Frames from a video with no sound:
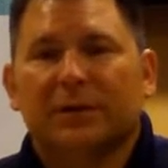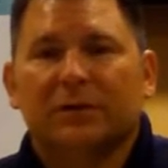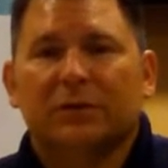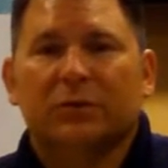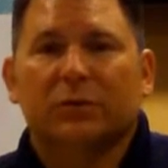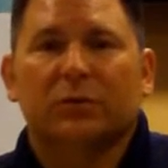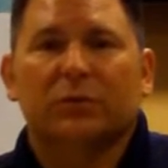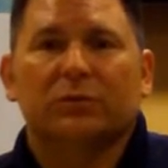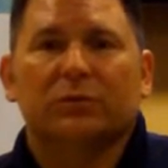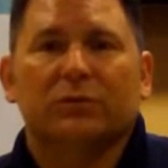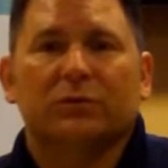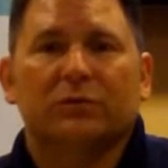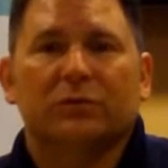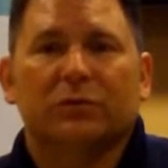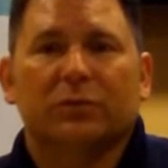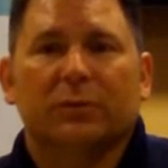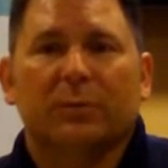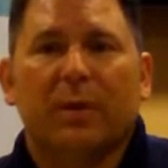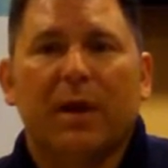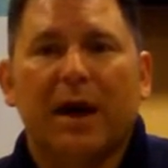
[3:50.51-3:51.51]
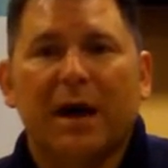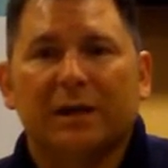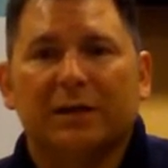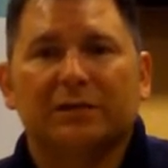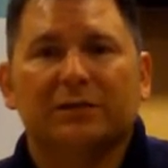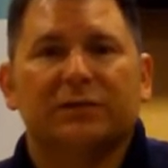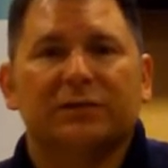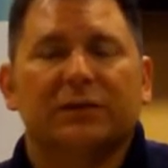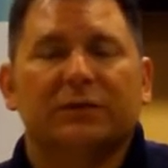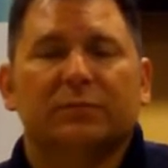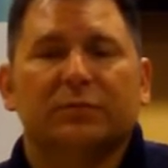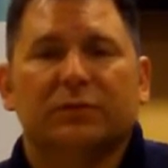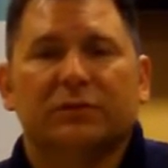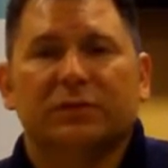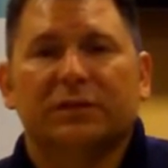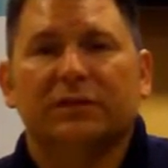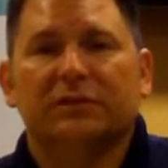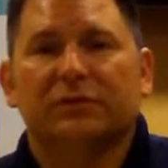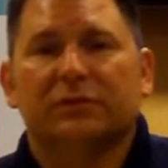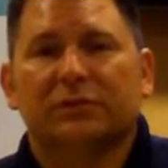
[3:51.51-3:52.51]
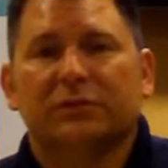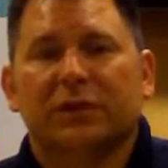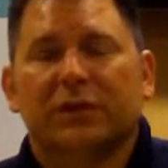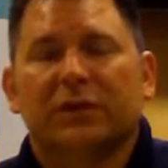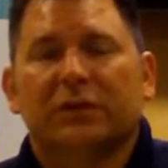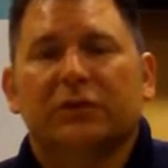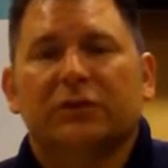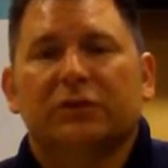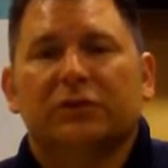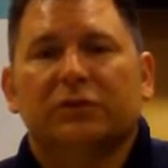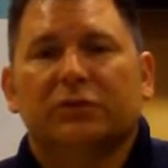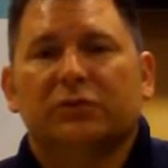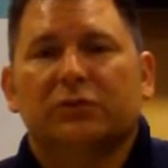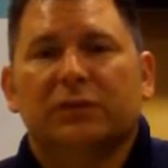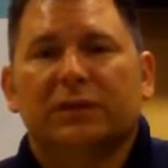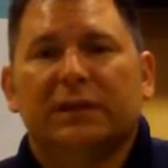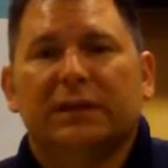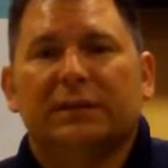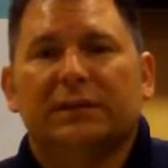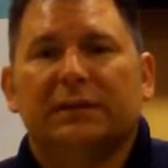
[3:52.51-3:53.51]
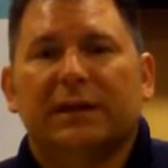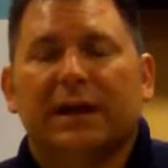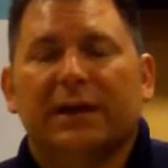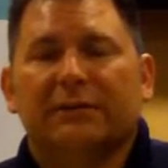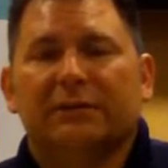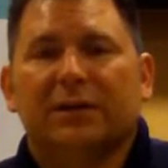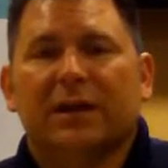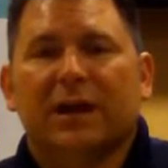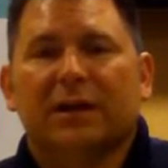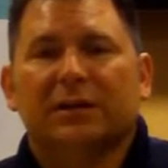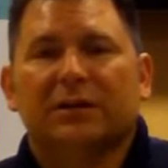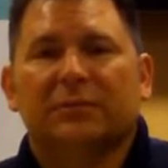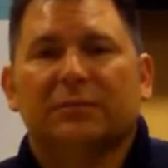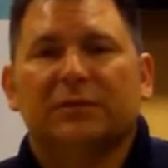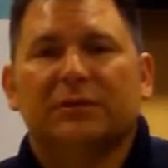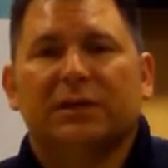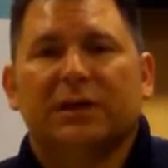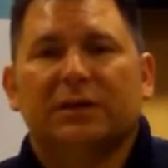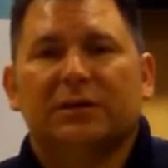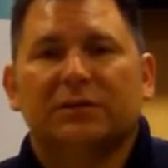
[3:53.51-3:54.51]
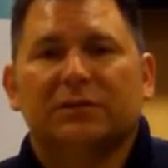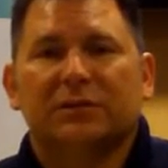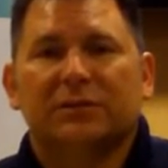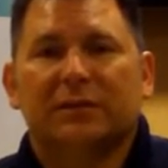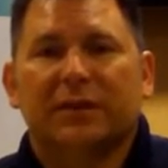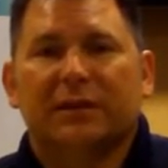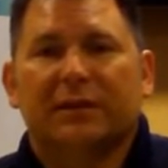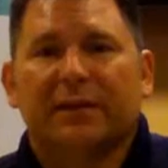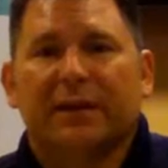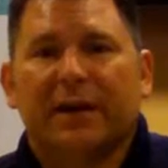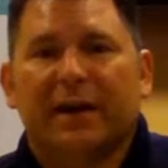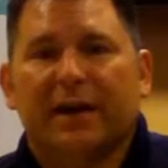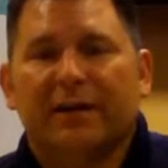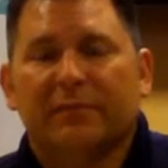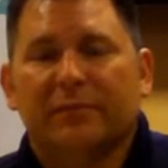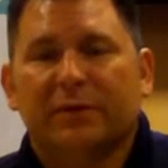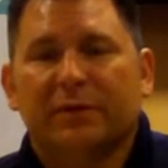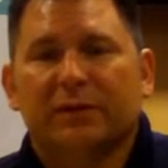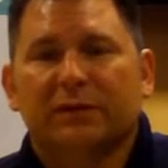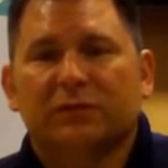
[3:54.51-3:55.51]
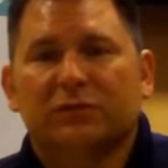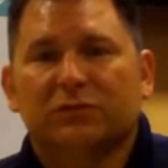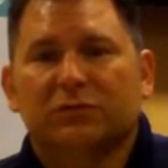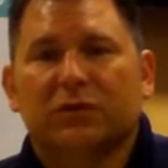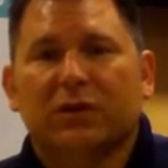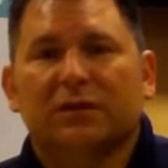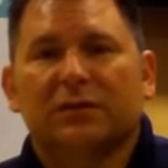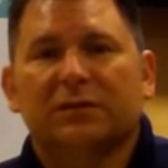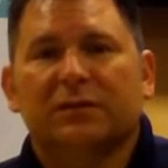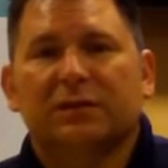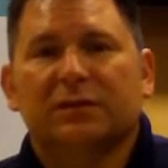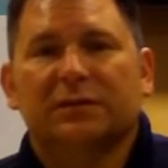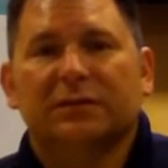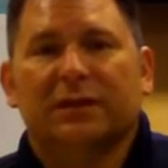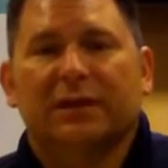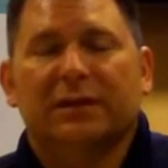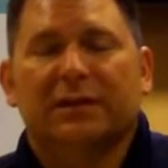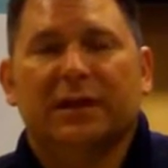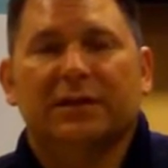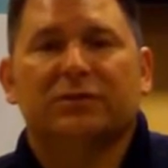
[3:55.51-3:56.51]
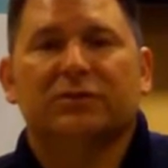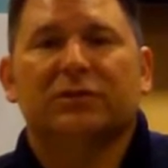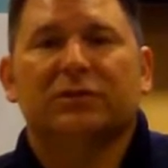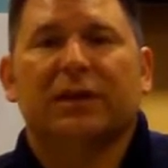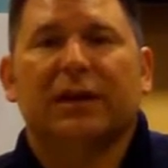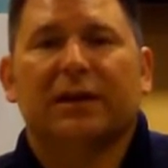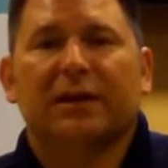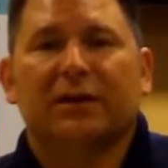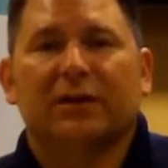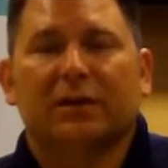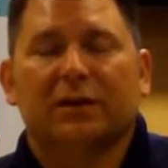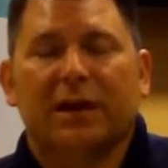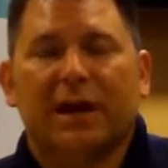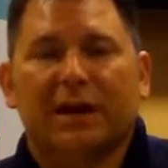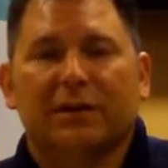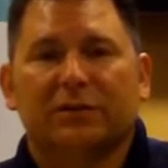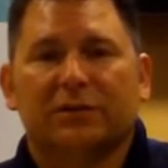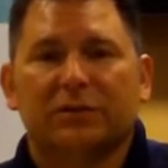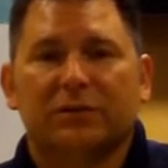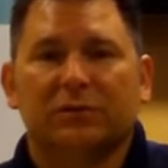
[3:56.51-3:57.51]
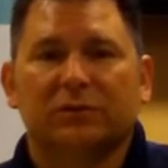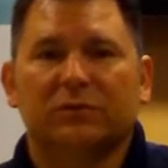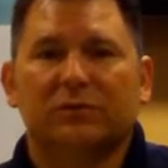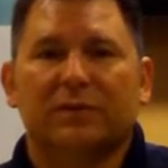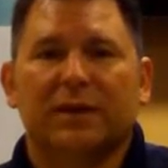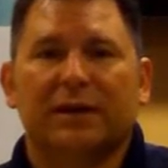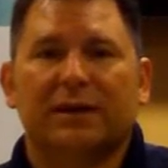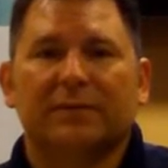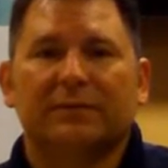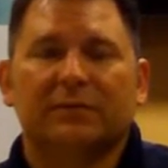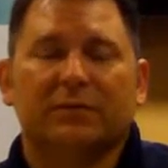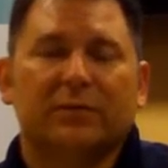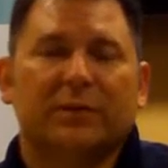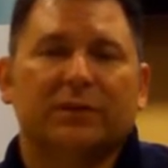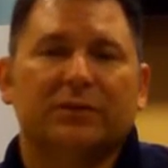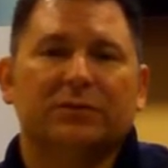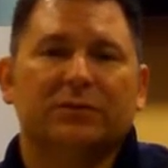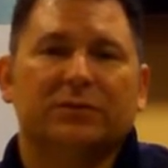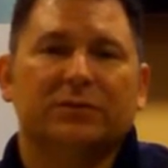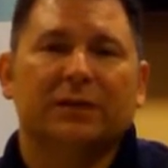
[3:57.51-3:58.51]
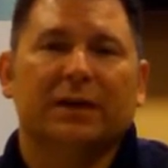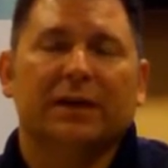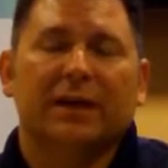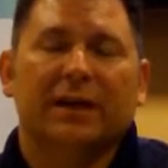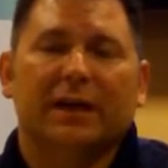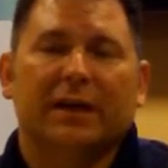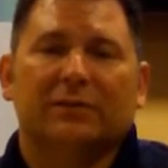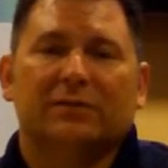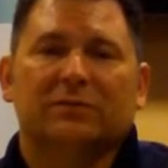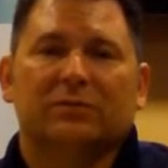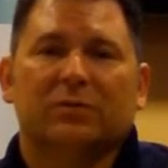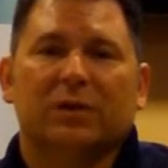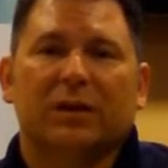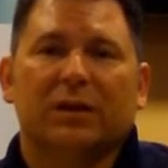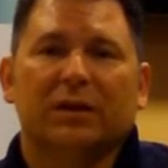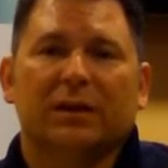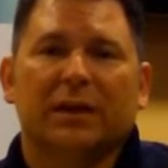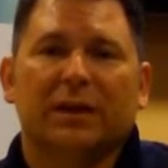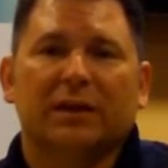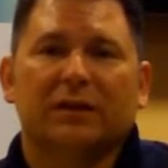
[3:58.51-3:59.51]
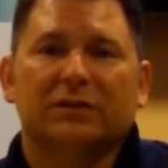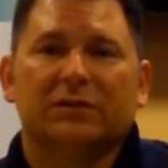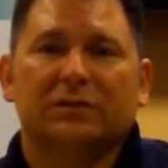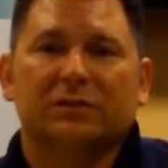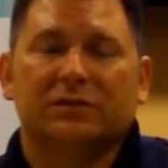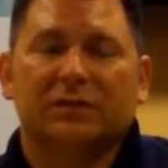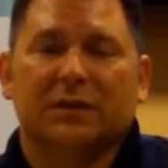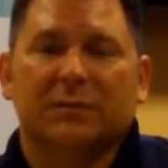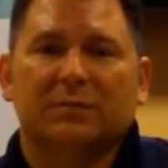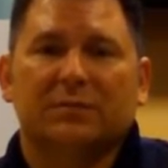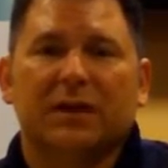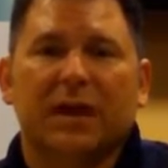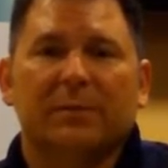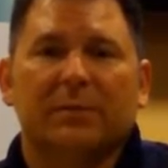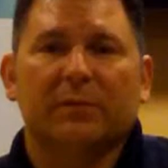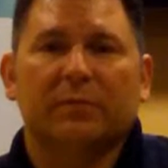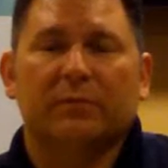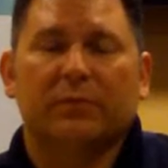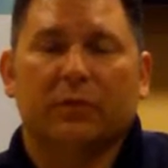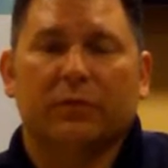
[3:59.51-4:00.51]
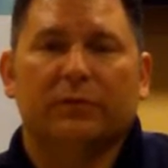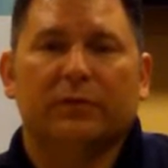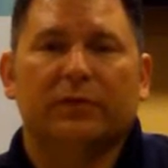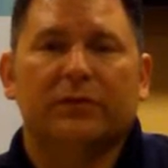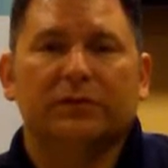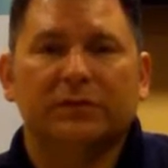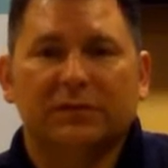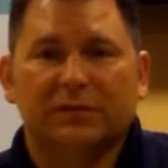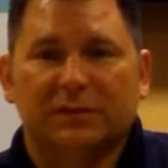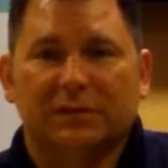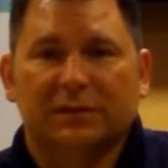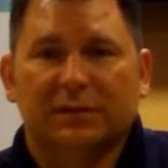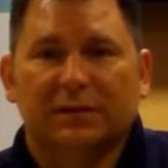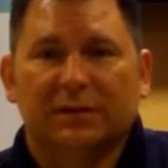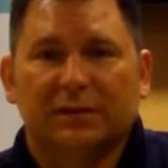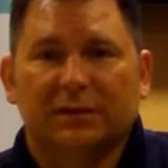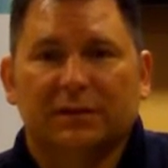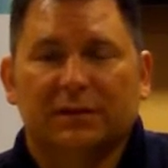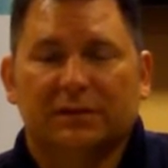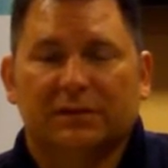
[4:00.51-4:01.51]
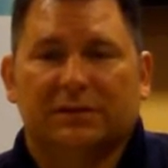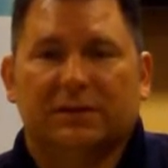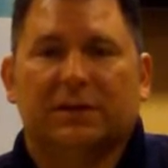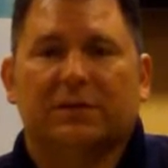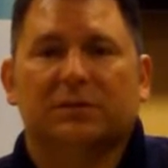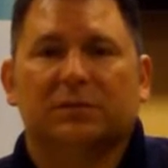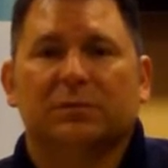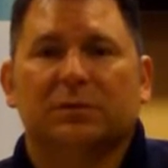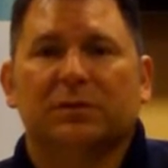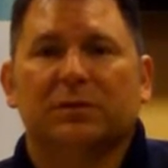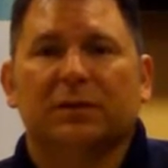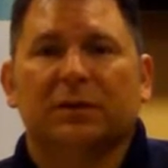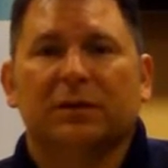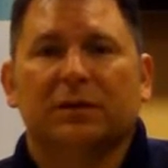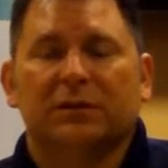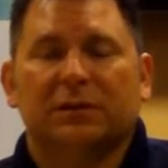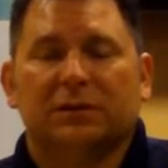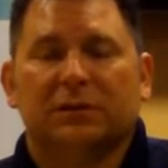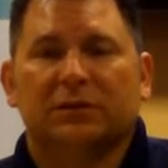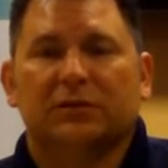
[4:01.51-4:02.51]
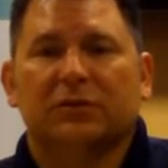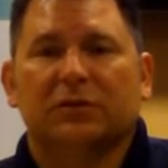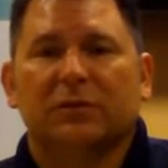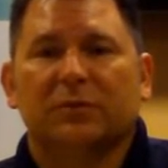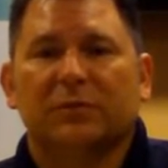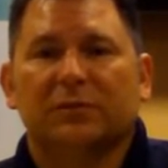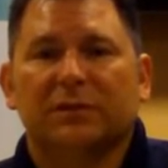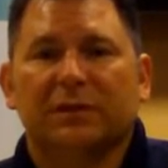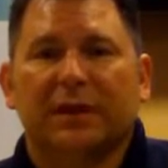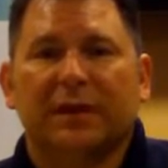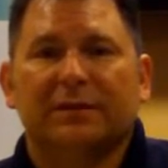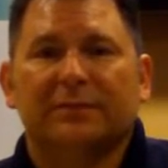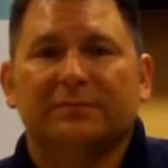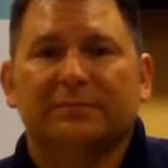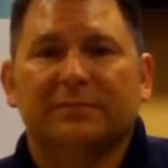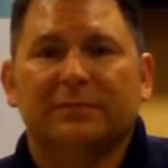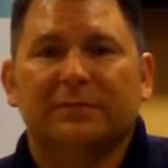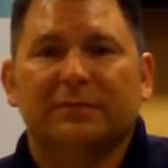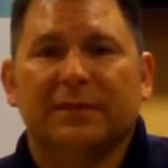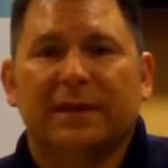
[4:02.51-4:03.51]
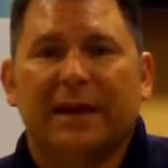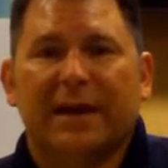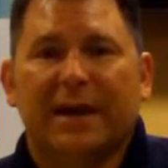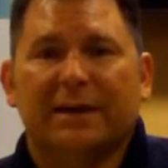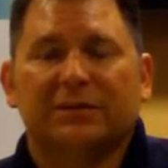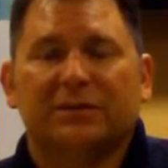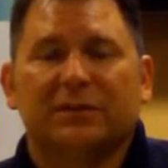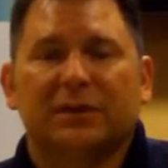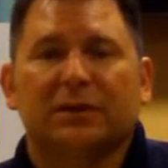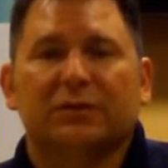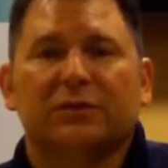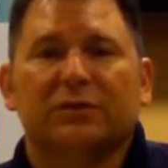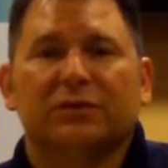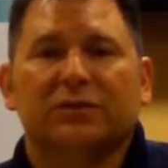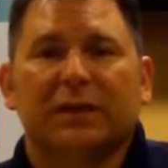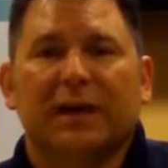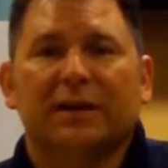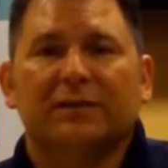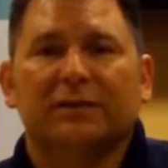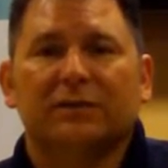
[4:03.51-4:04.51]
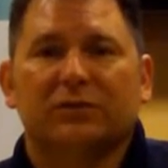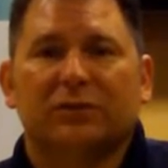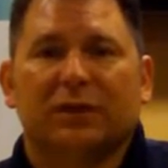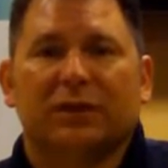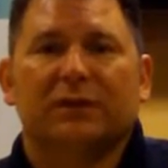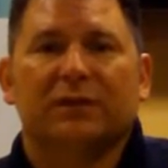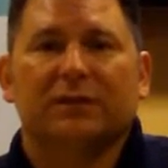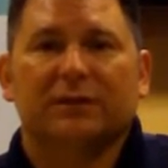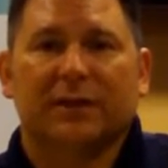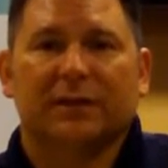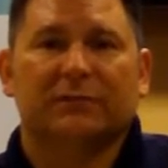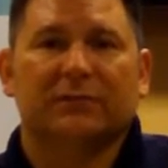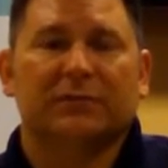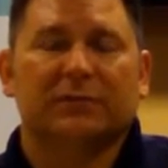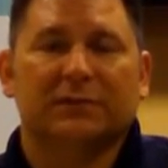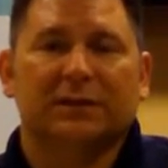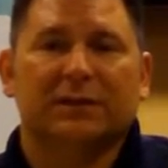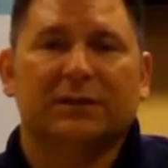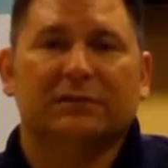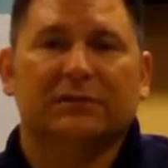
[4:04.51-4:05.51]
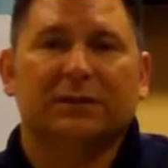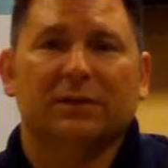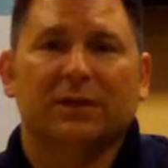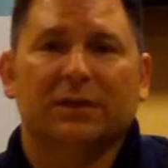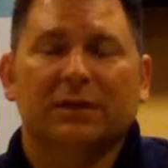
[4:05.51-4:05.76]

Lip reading: your policy and procedures, you need to have documentation that they have been instructed and educated on how to use that information, as well as some type proficiency assessment to determine that they actually understand the training that they've received.